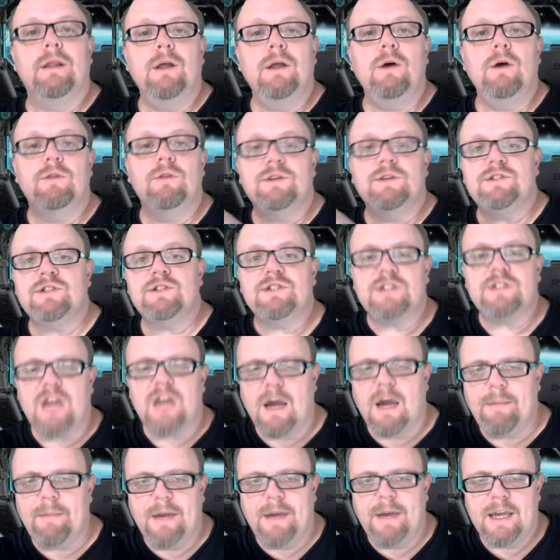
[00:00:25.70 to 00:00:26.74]
This is
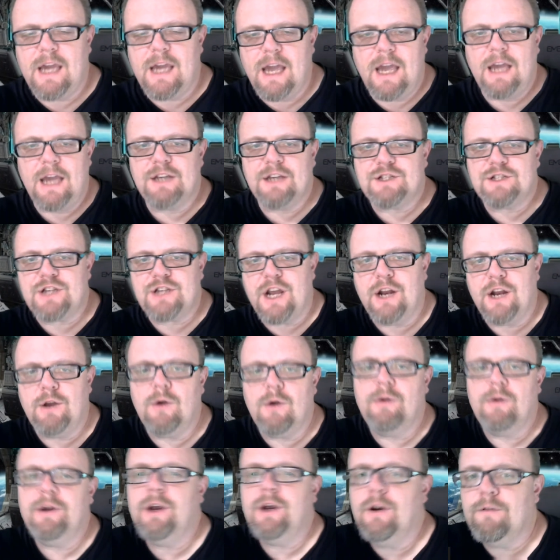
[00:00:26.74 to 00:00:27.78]
Tom, a.k.a. Gedeon,
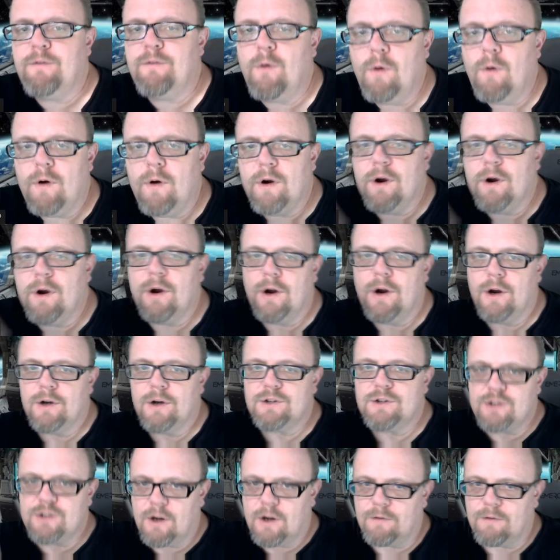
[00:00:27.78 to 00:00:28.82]
here for
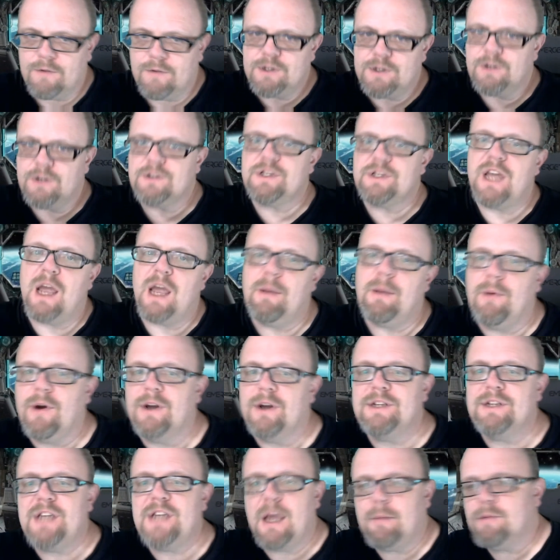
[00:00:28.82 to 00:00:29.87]
Star Frontiers Gamer
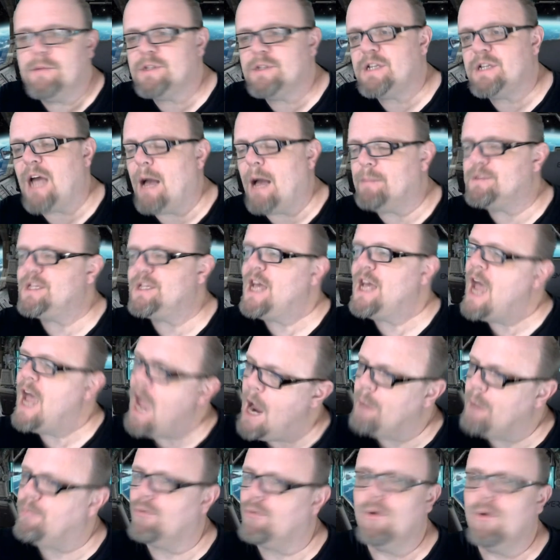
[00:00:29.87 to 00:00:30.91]
and Tabletop
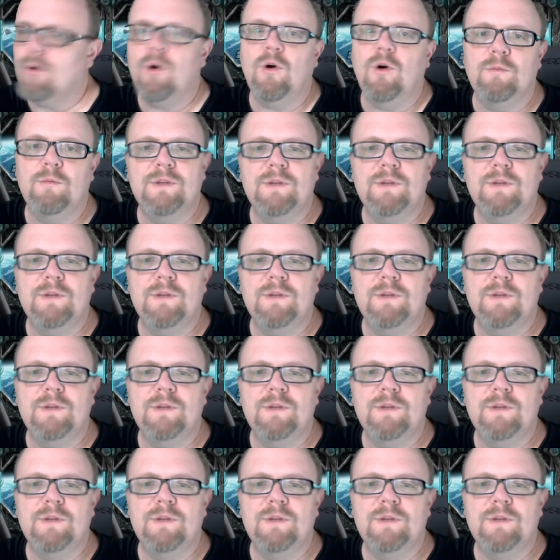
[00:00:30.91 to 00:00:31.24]
Taproom.